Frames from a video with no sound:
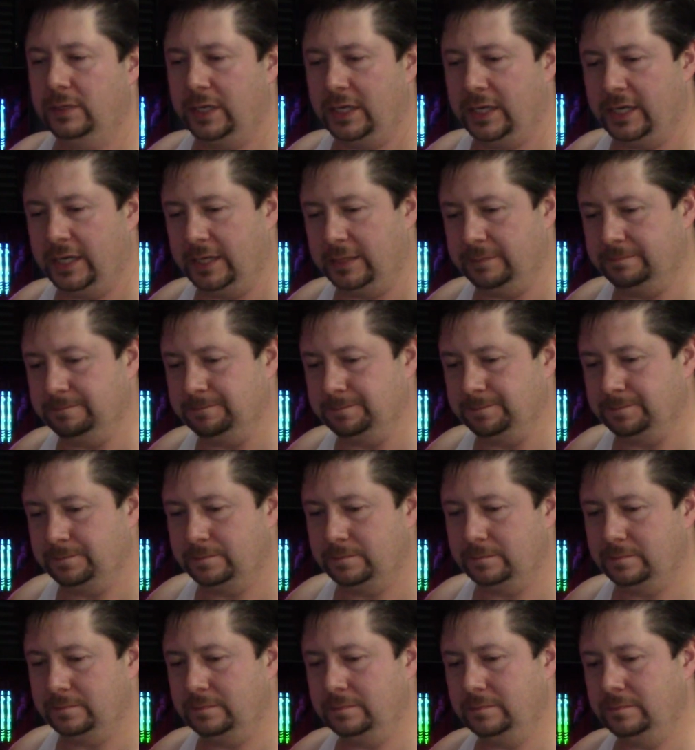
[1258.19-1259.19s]
um,
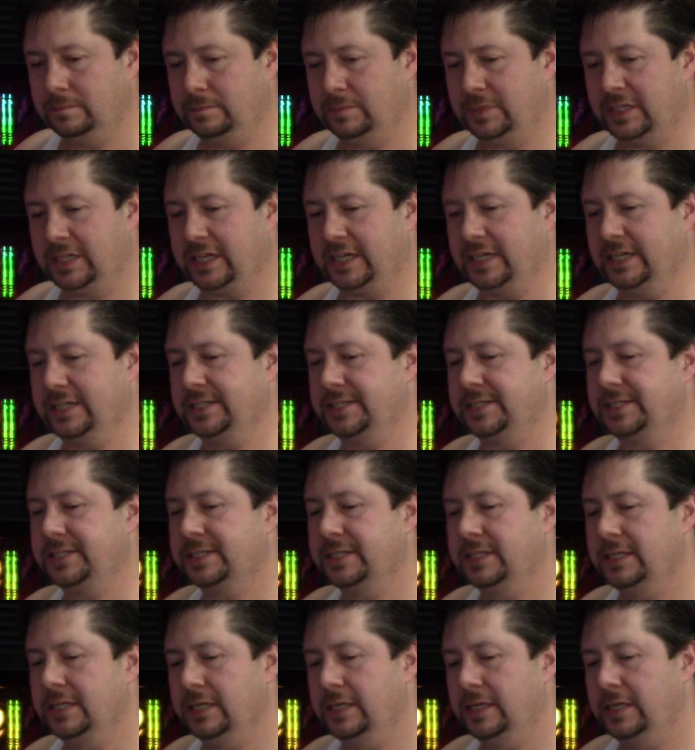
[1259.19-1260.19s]

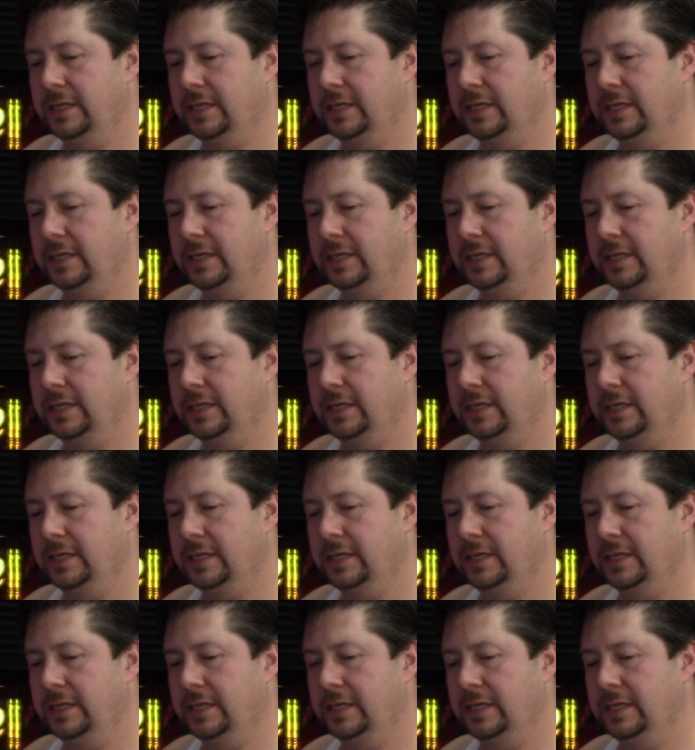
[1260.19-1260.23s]
because